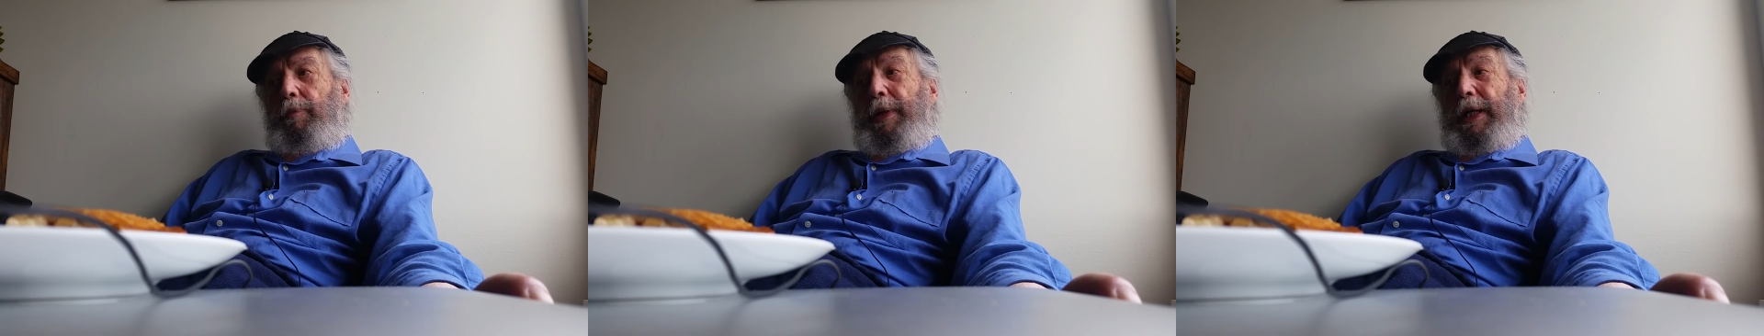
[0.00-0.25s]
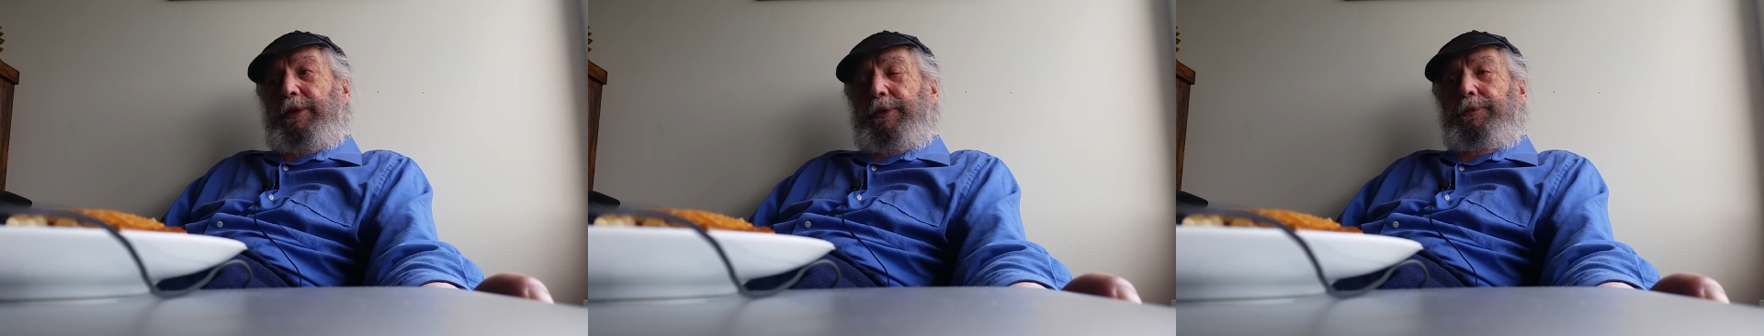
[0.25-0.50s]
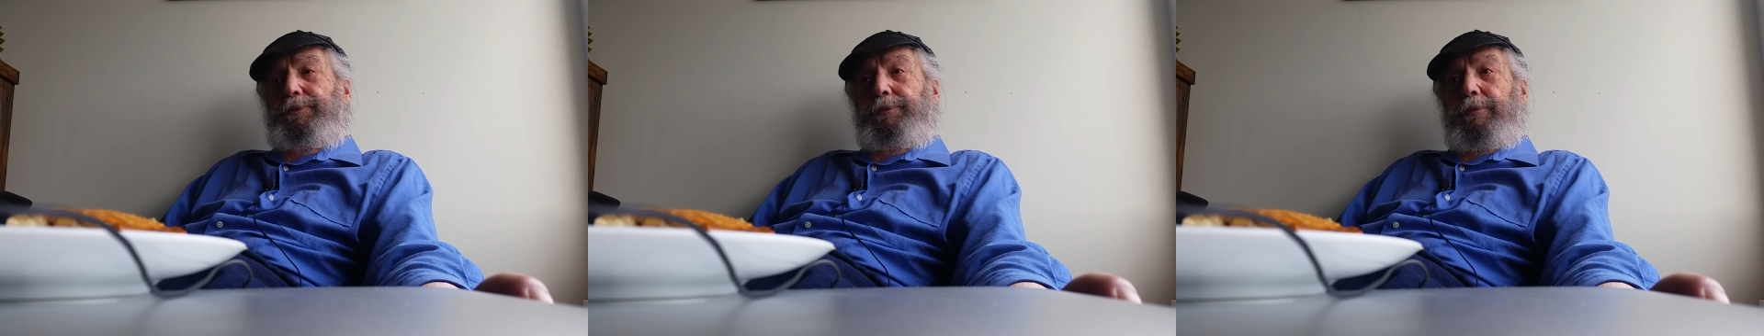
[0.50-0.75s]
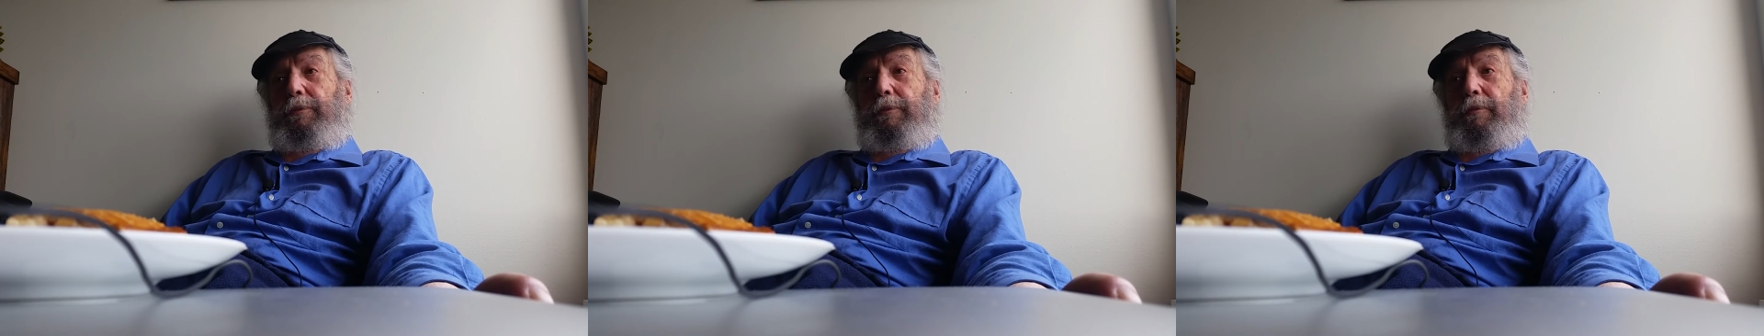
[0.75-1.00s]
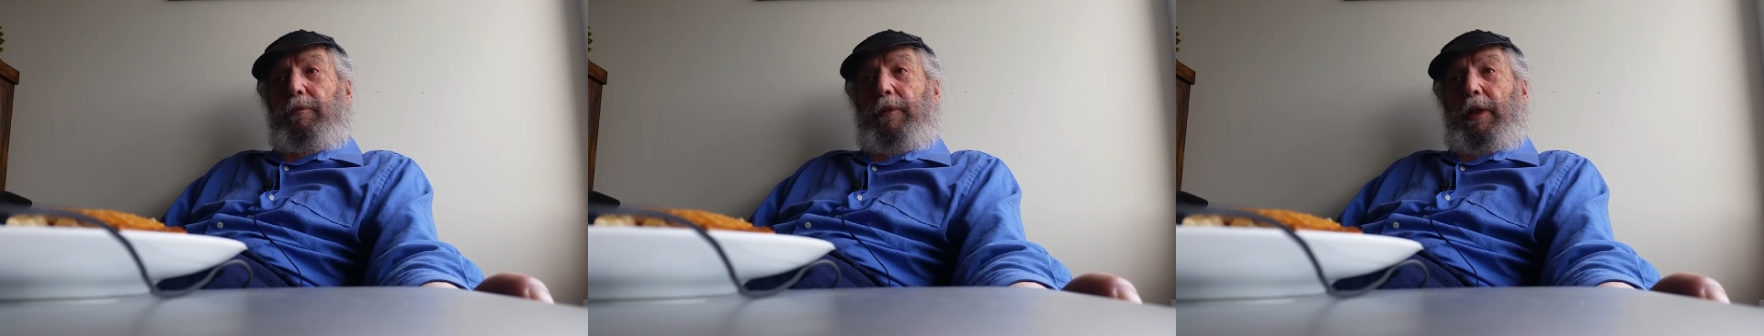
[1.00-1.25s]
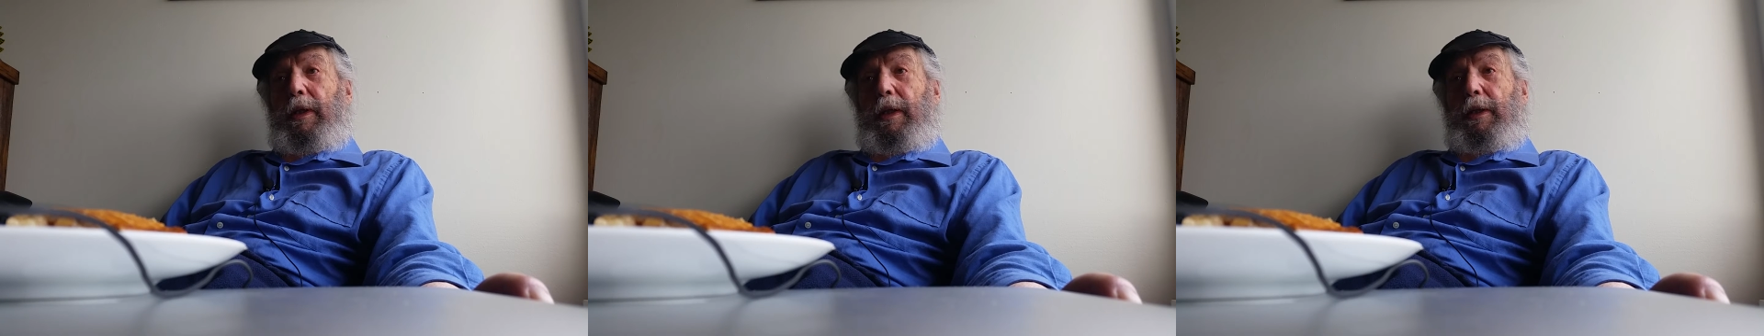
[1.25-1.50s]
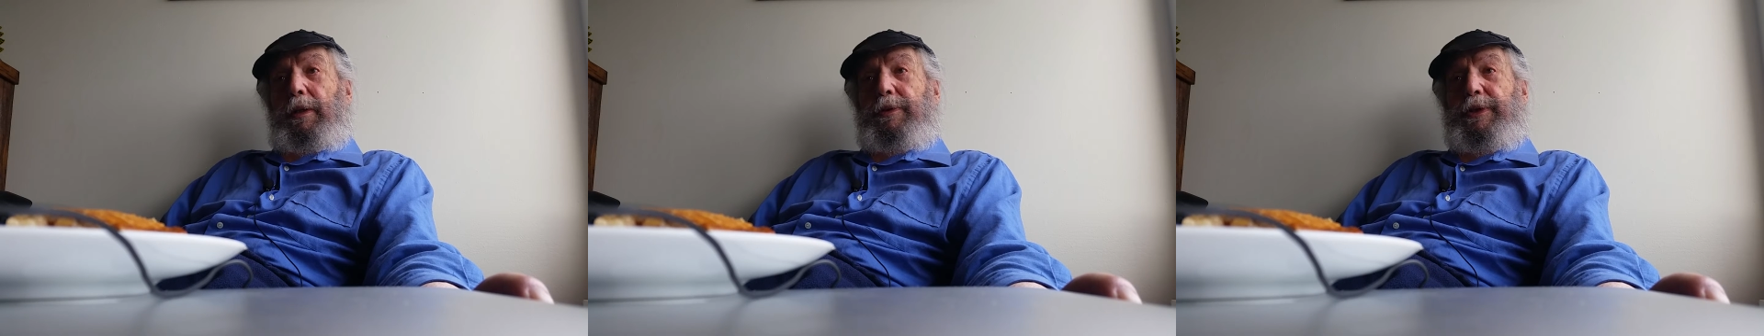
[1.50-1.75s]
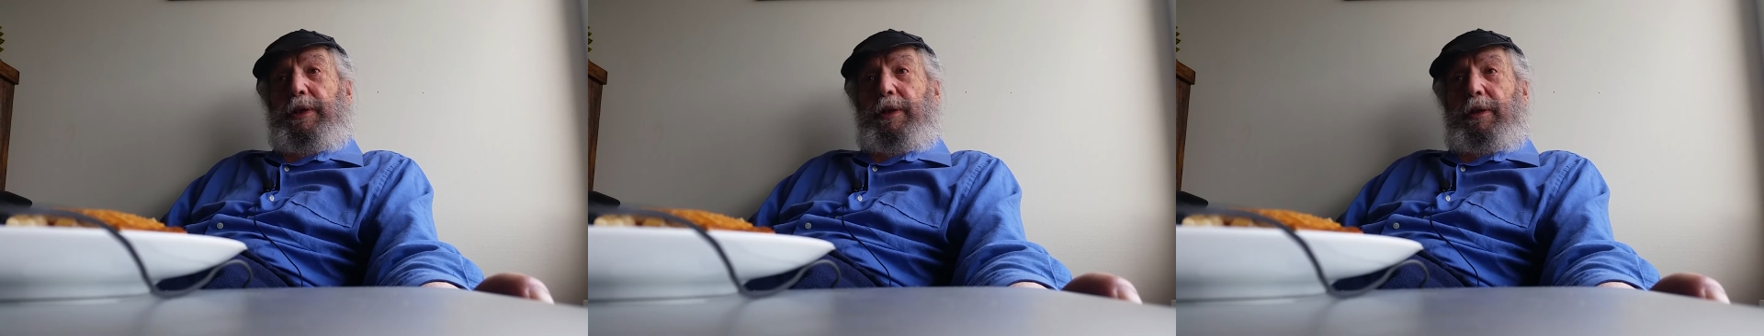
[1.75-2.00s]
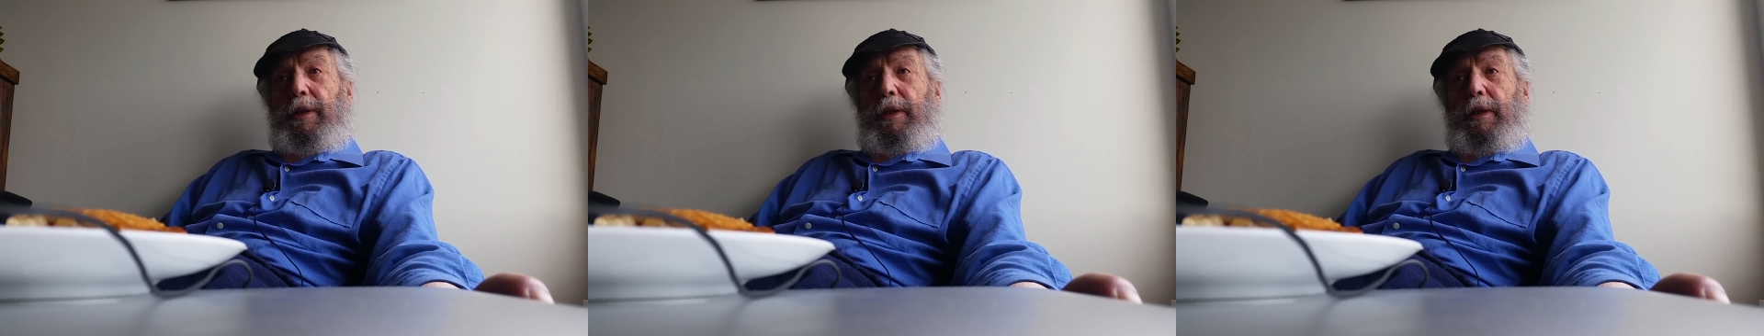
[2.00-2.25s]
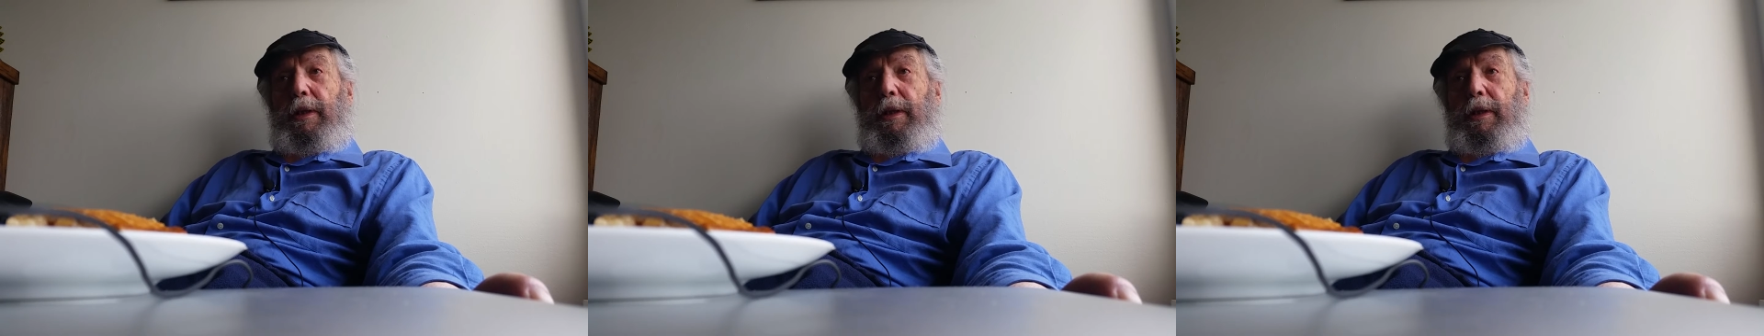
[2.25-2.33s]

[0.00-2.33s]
But you see,